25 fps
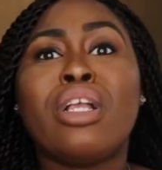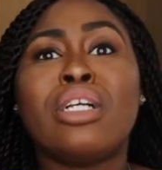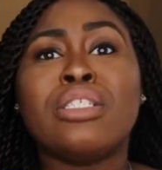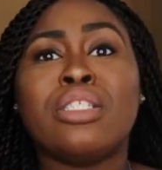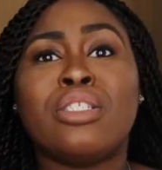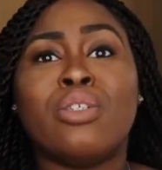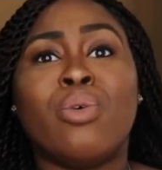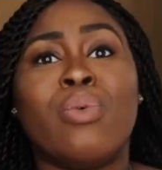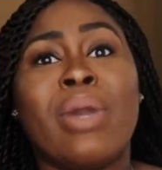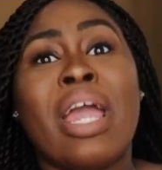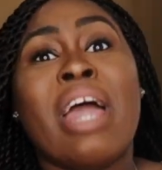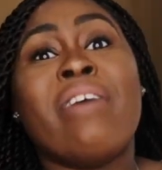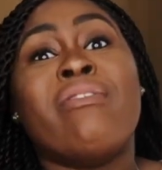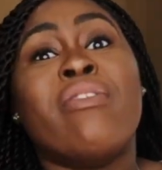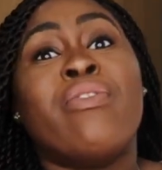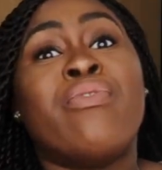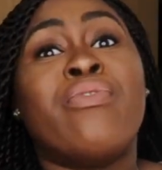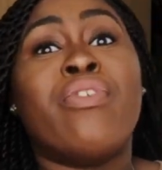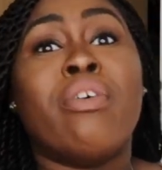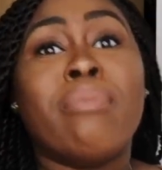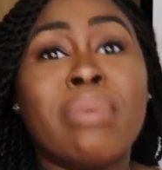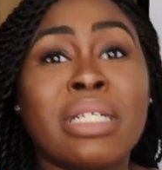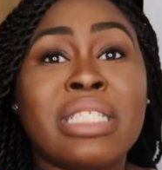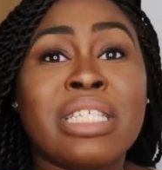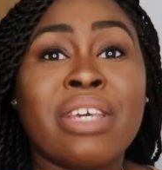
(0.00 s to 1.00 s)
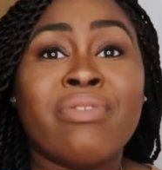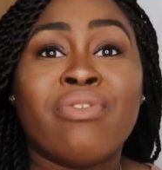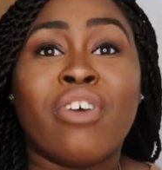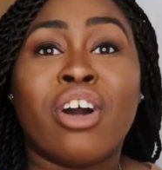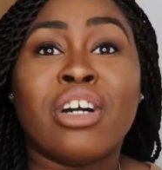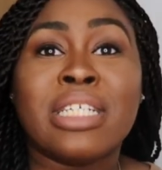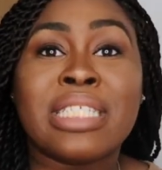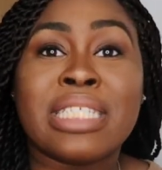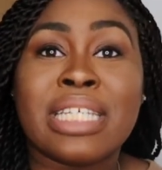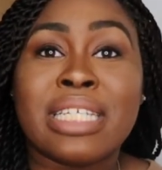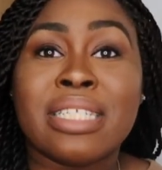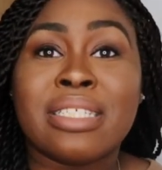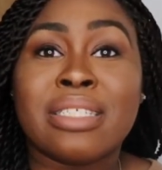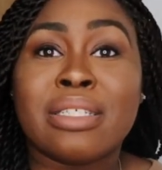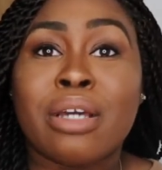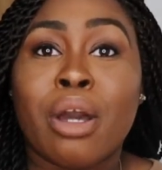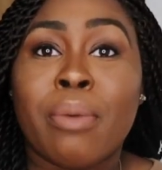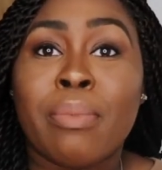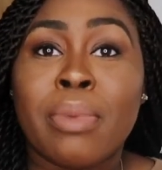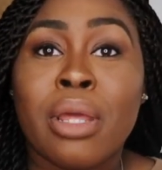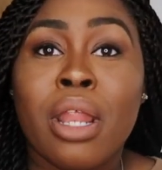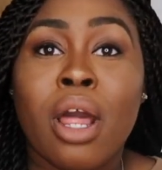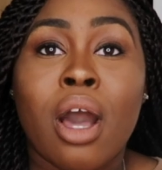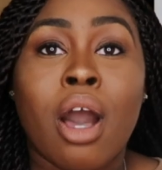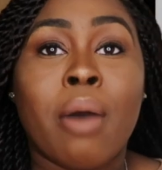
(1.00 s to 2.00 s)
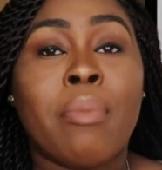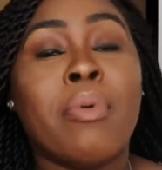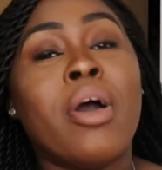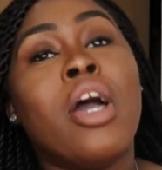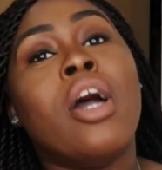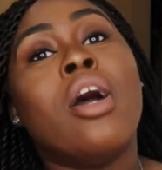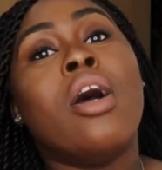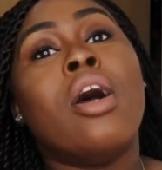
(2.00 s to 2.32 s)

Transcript: So we have a formative OSCEs coming up,